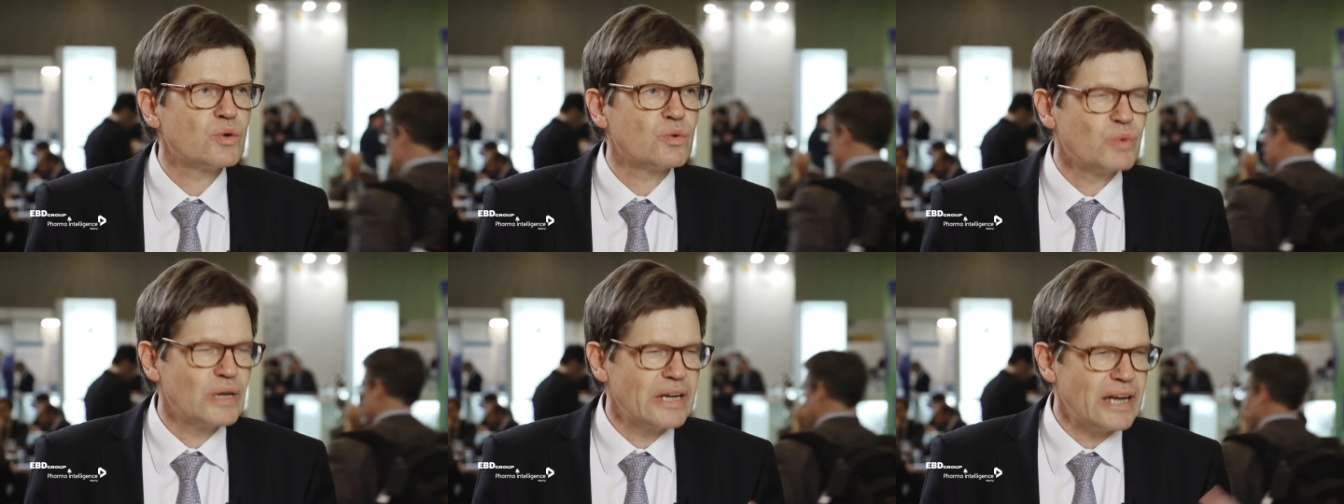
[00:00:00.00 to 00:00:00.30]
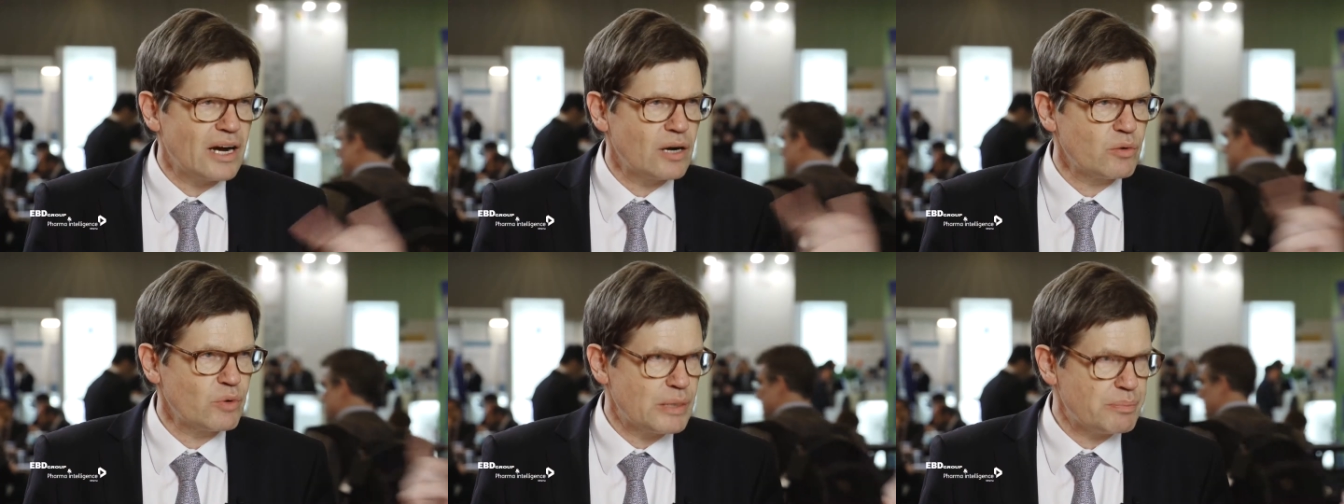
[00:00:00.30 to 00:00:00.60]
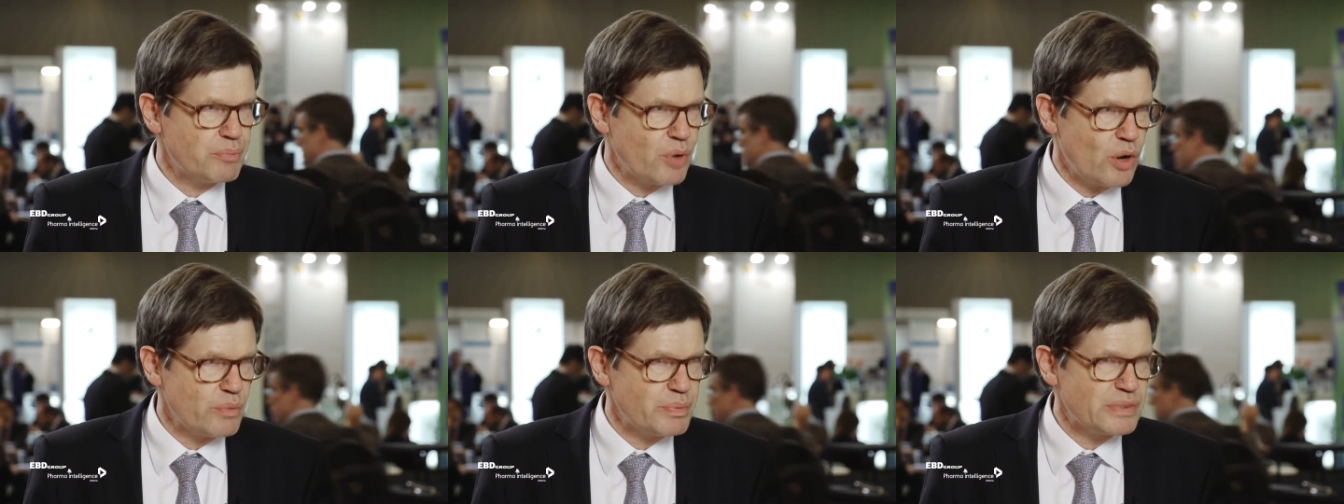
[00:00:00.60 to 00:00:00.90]
We are
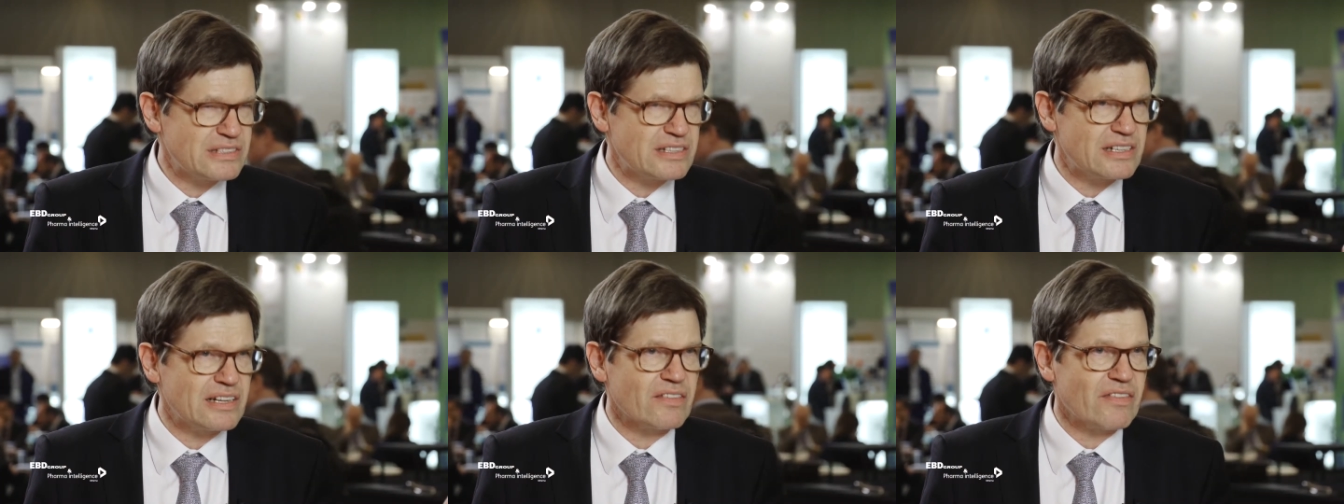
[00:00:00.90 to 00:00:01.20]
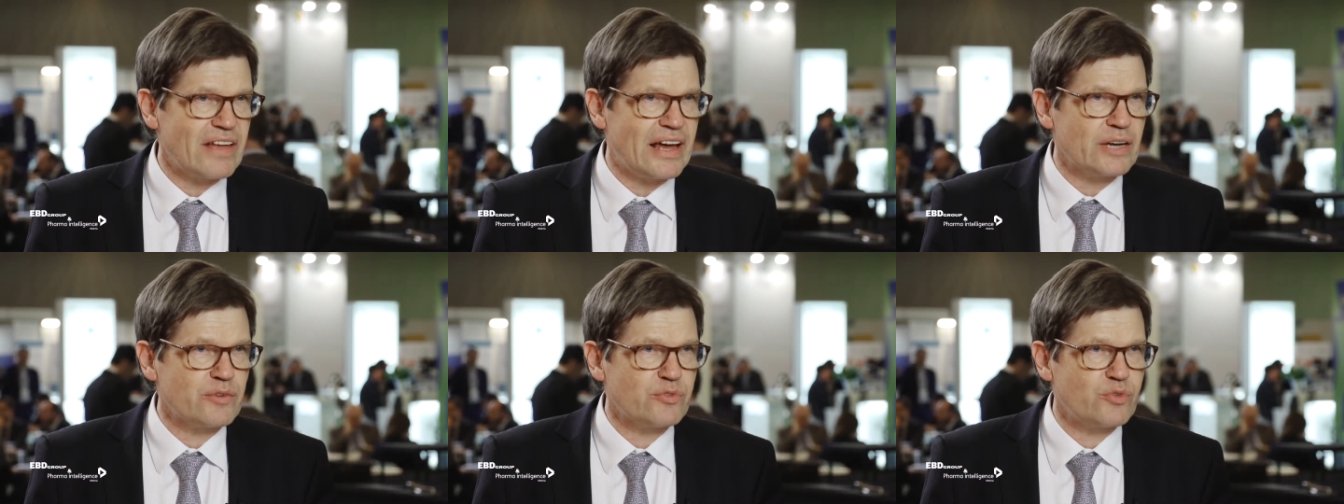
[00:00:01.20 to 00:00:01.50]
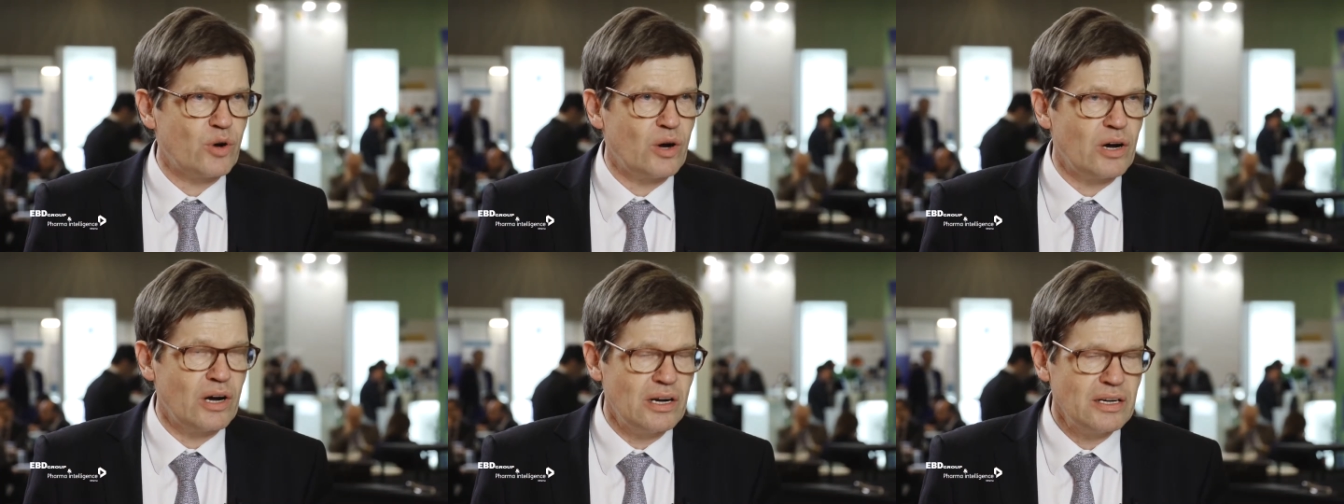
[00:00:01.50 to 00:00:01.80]
repurposing that
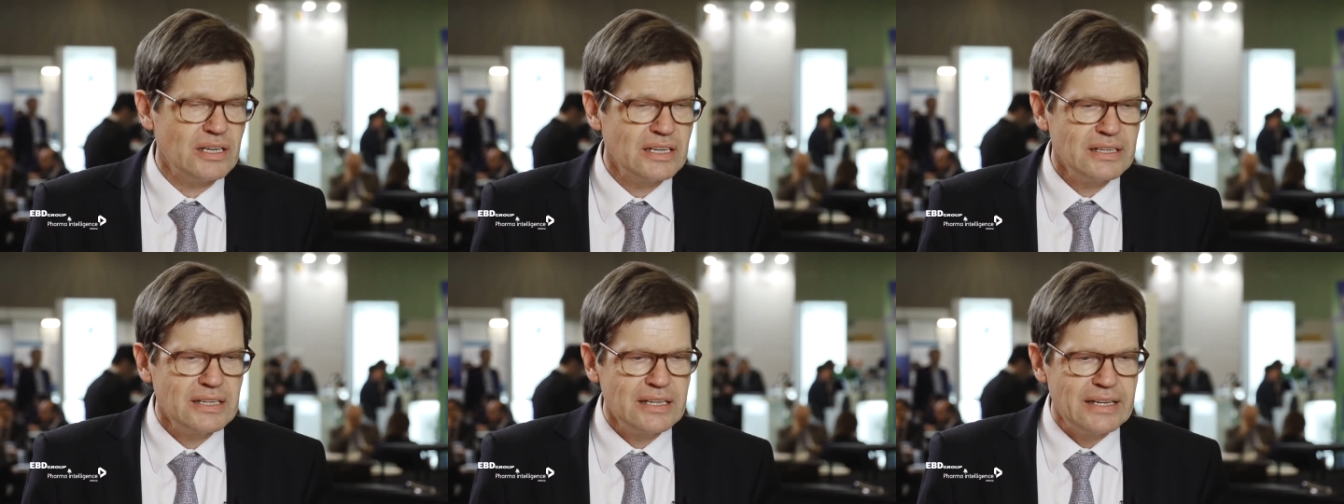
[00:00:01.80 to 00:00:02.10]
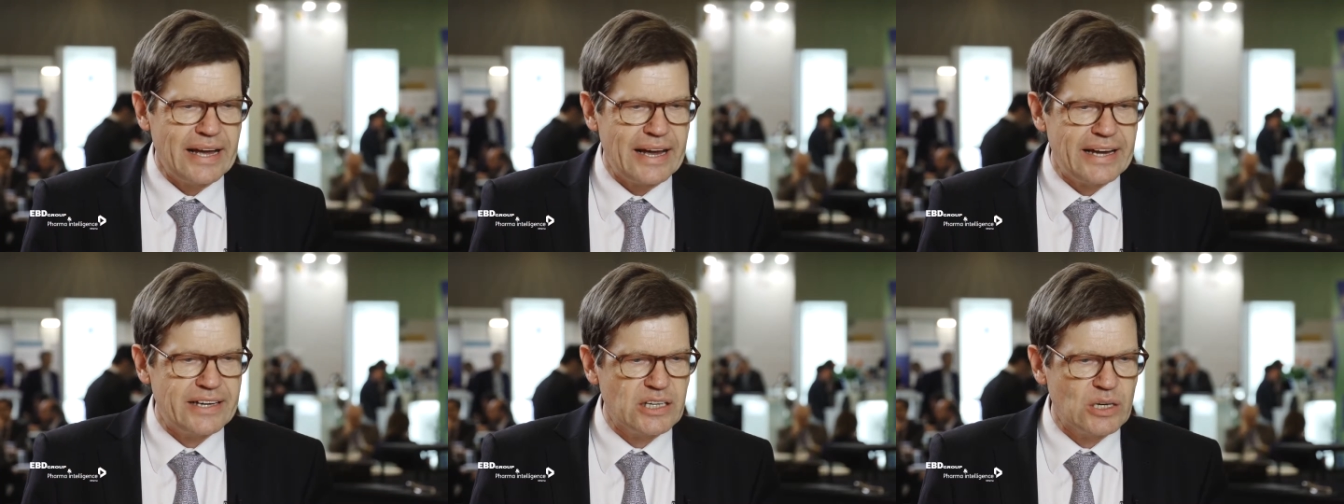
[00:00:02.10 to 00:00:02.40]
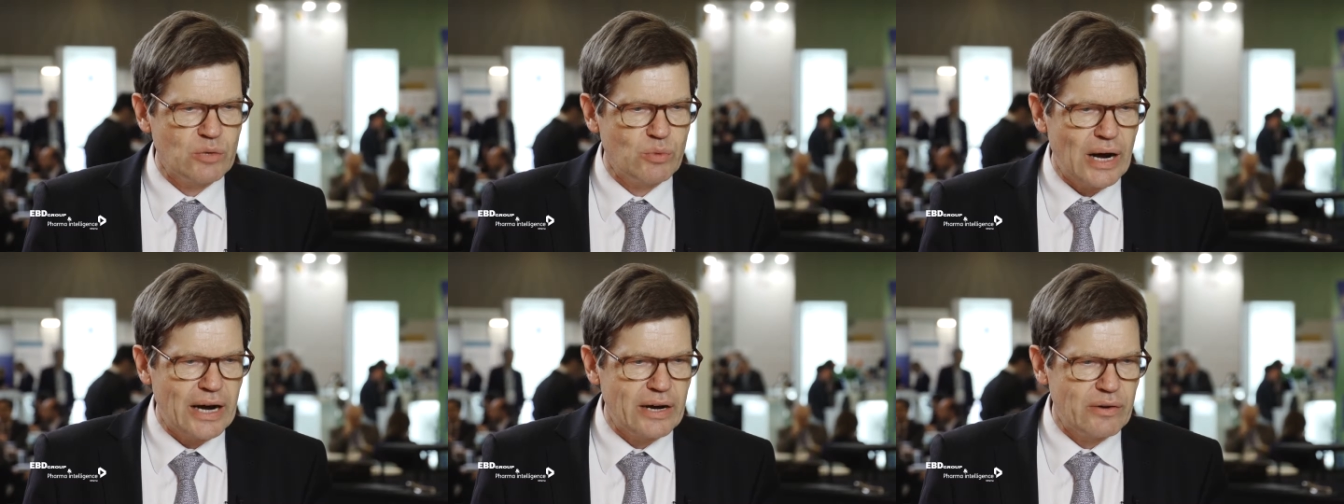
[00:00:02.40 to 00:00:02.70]
for
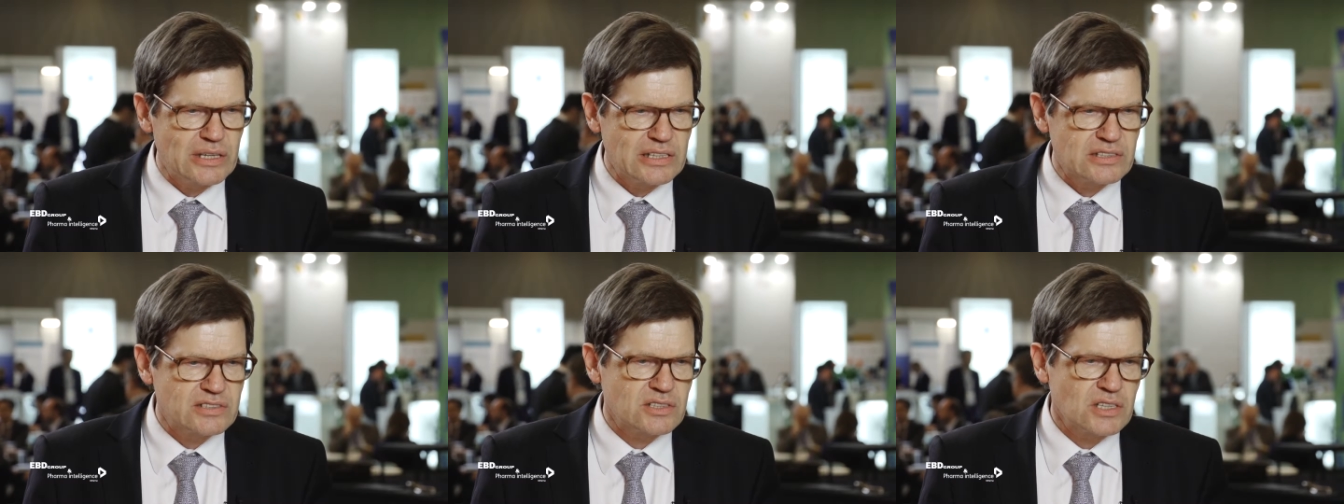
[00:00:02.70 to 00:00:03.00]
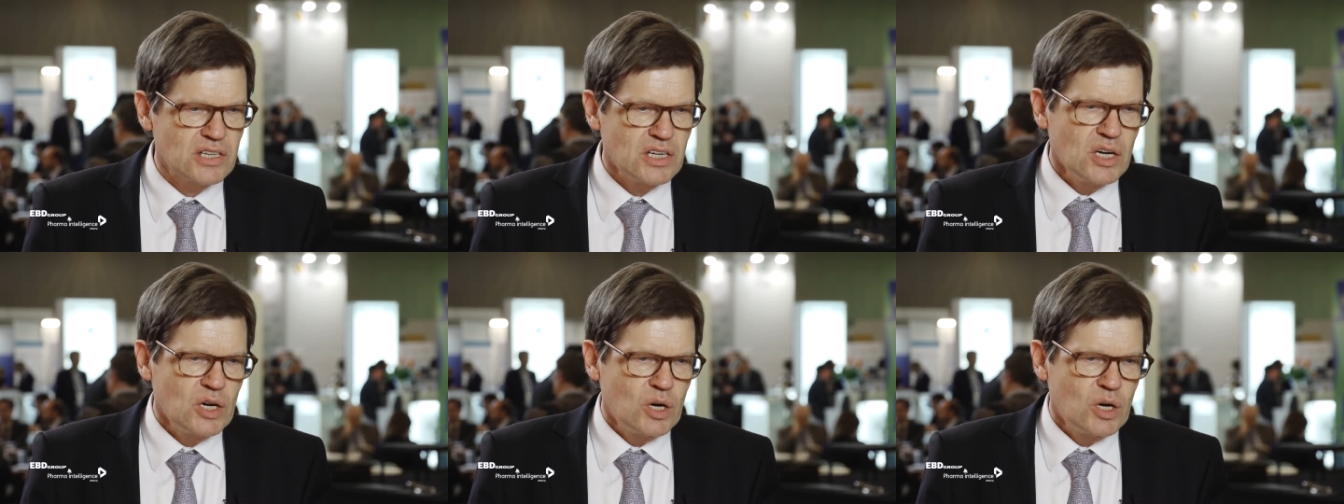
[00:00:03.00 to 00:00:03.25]
antivirals.